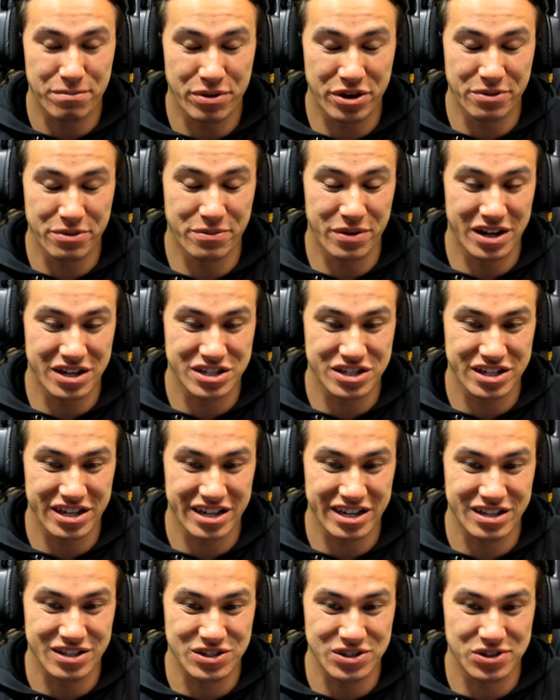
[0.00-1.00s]
pretty much
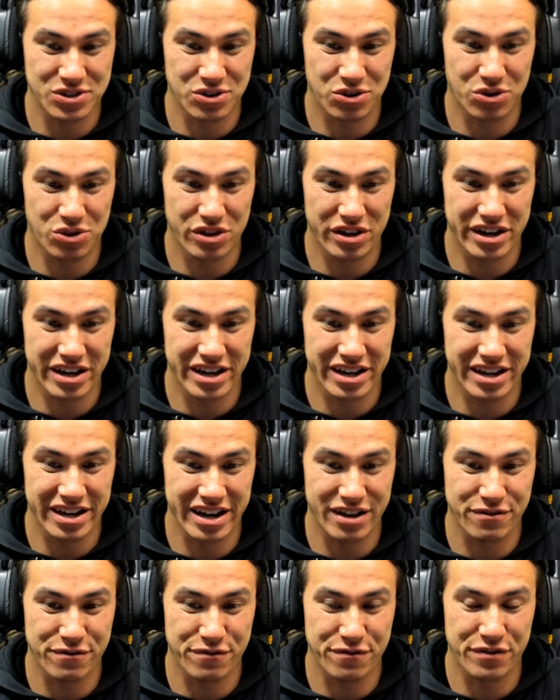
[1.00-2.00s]

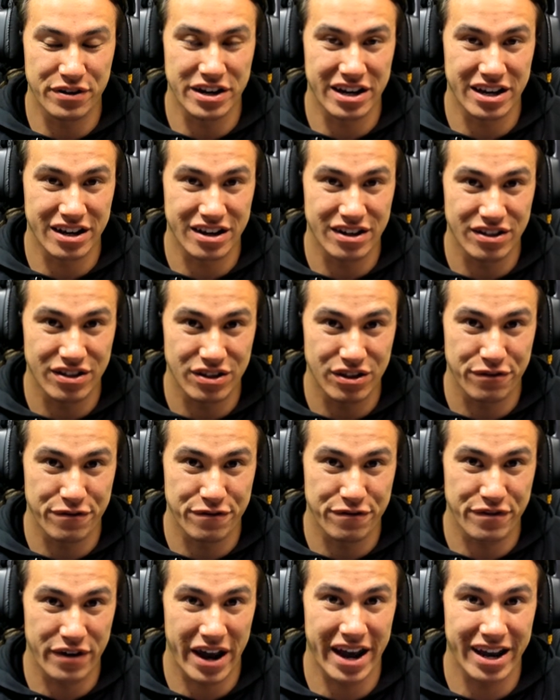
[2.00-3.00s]
installing and fitting the
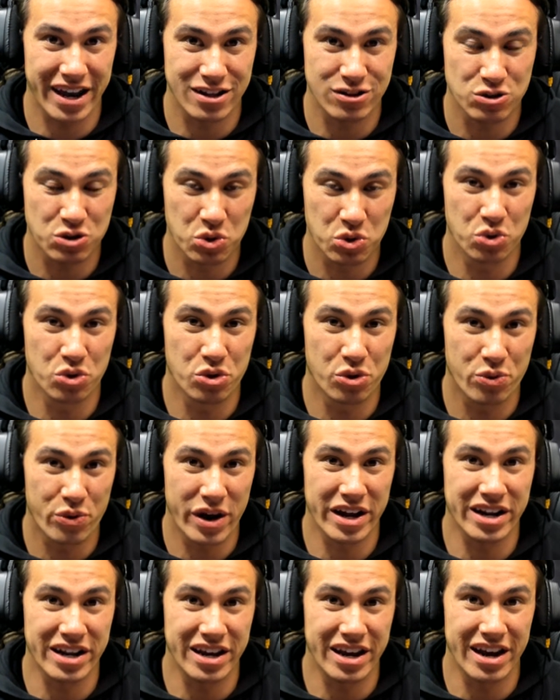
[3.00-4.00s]
fan to the
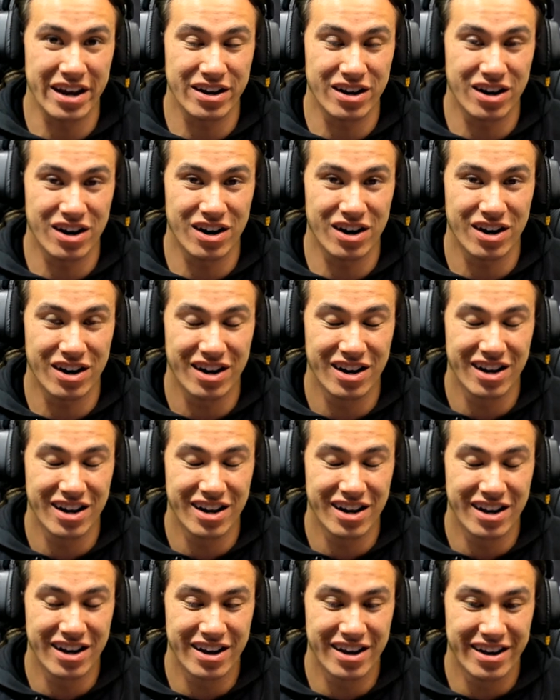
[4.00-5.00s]
radiator.
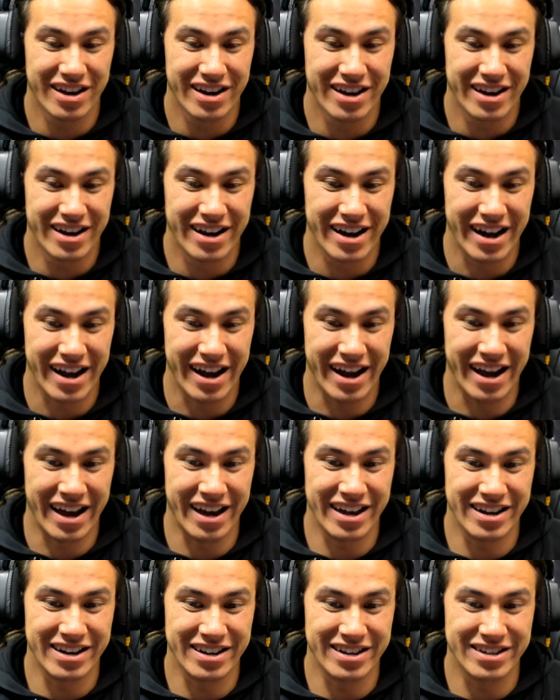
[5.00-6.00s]

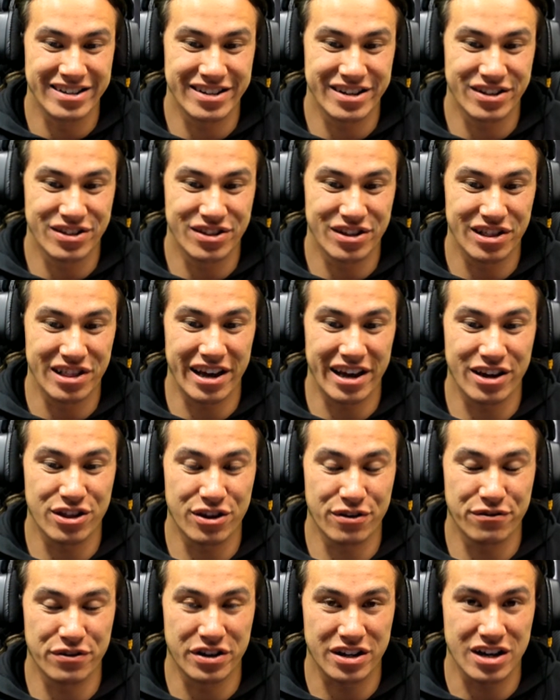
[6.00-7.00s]
And uh, the
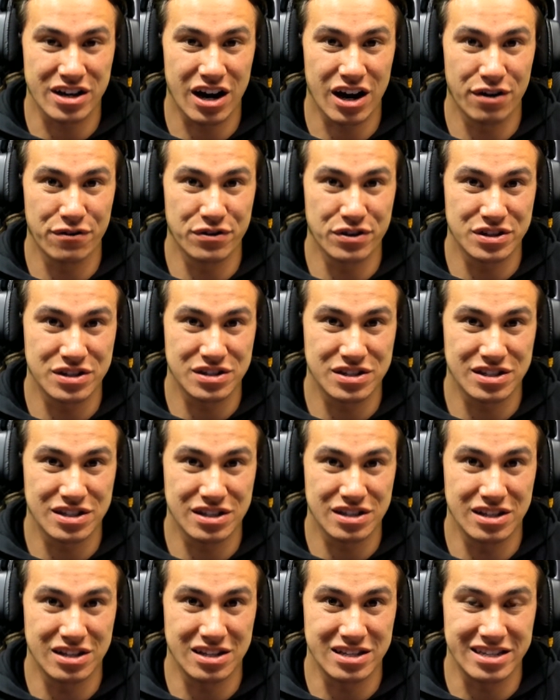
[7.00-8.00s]
length of it covers
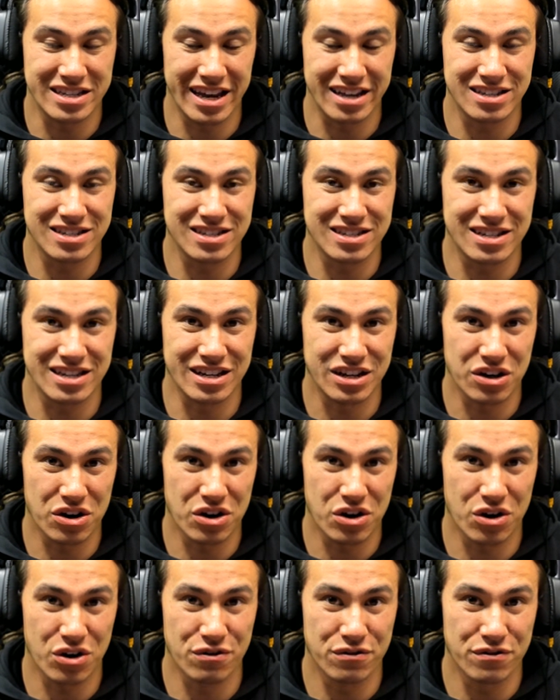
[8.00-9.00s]
the density
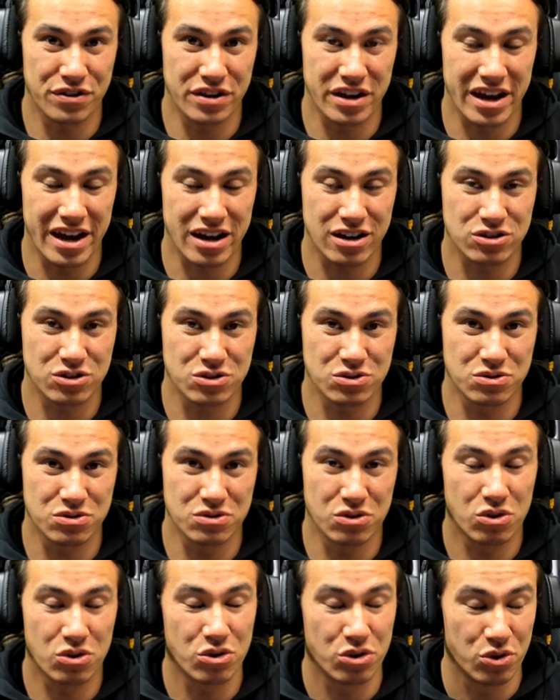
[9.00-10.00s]
of the
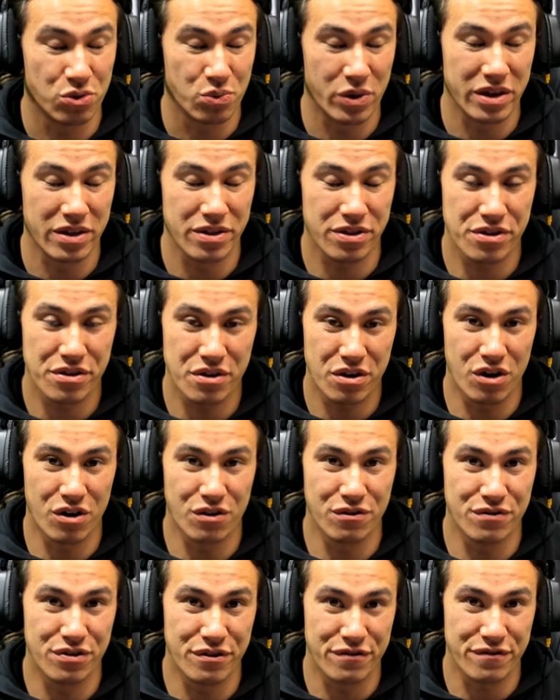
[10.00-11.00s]
actual, or the width
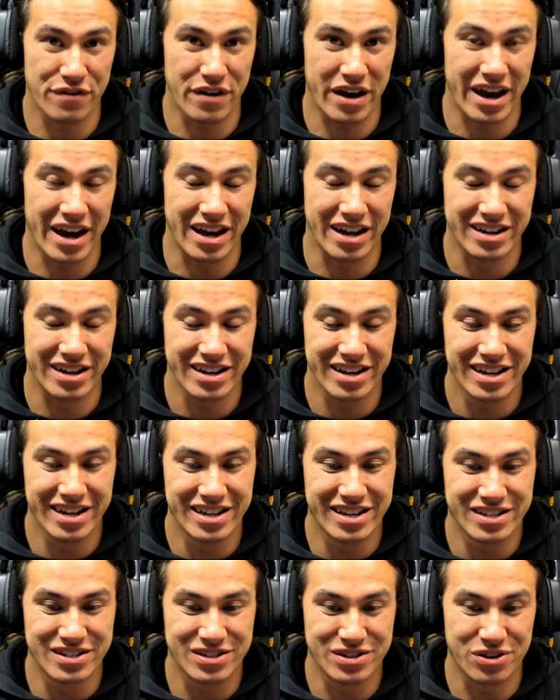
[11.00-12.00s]
of the fan.
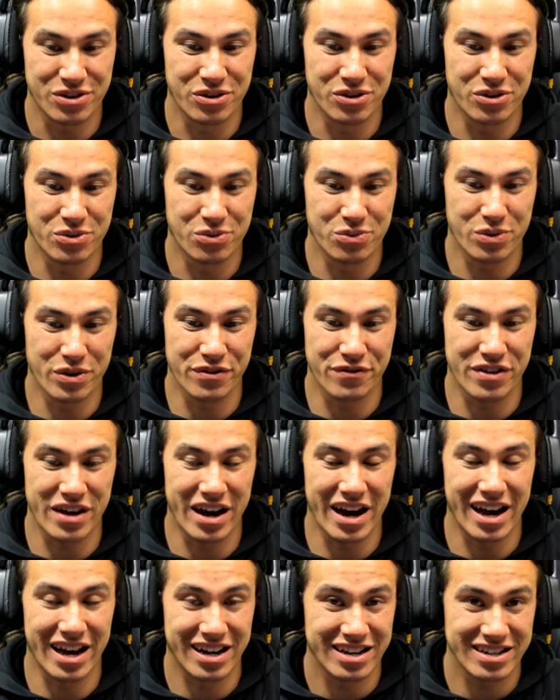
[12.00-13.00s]
So with
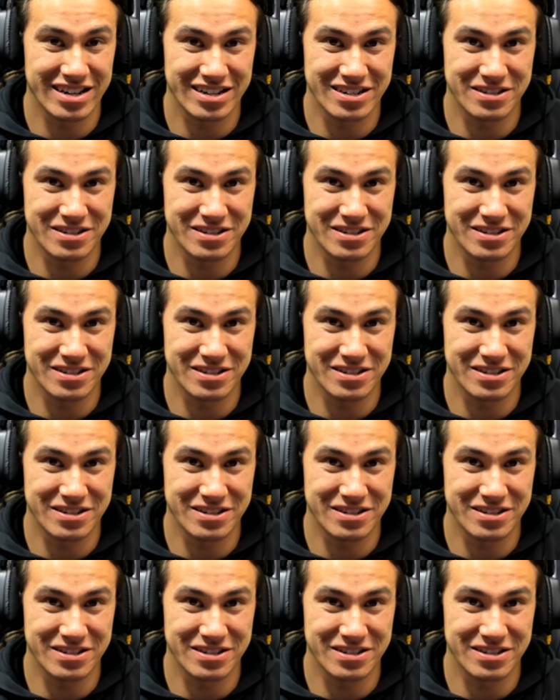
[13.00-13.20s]
that,